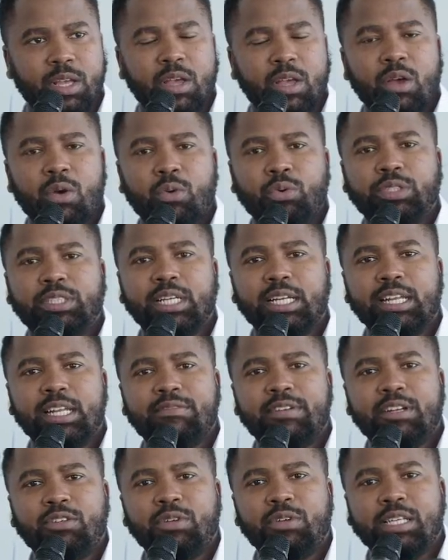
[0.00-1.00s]
We shall never
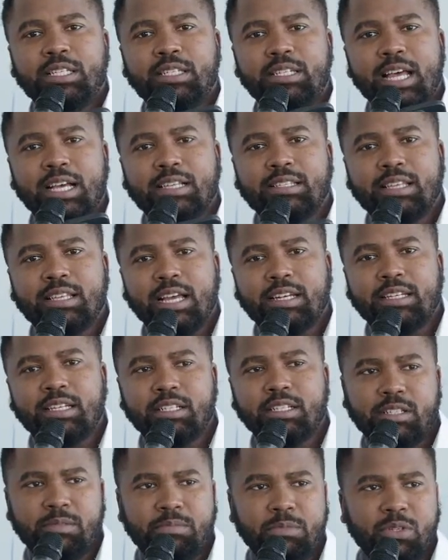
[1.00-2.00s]
trust Dax
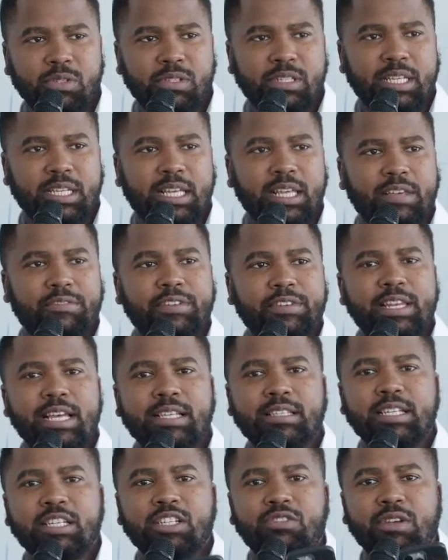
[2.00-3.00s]
Cartel's music if he
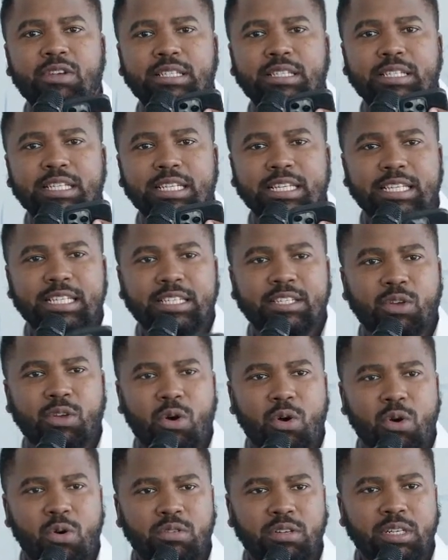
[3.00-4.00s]
doesn't trust in his
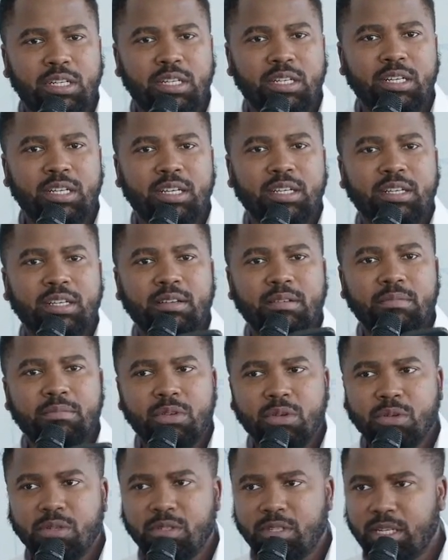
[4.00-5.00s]
own
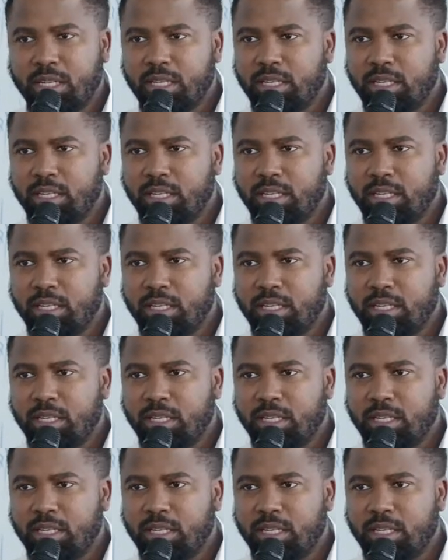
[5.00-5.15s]
music.